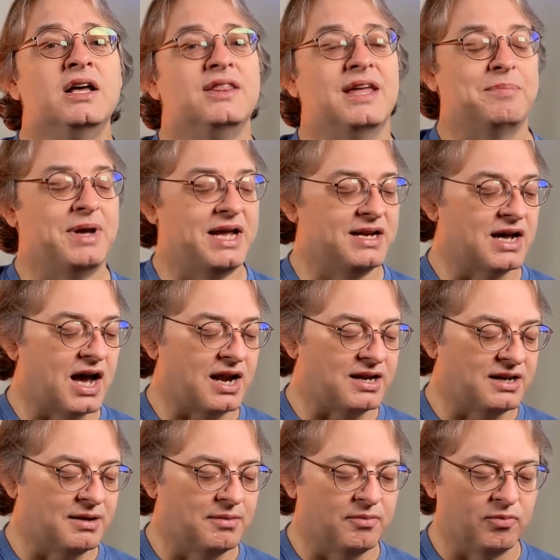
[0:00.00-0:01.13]
They may
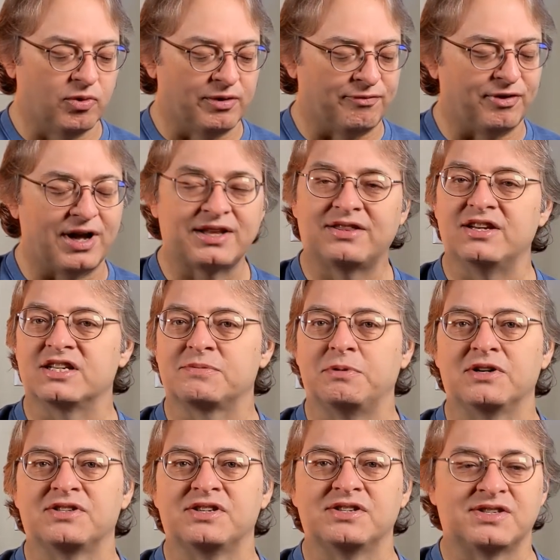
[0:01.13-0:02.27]
not reflect the
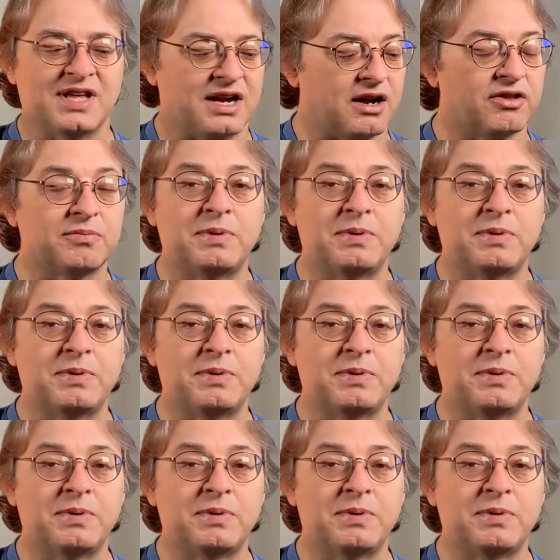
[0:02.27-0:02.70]
experiences that other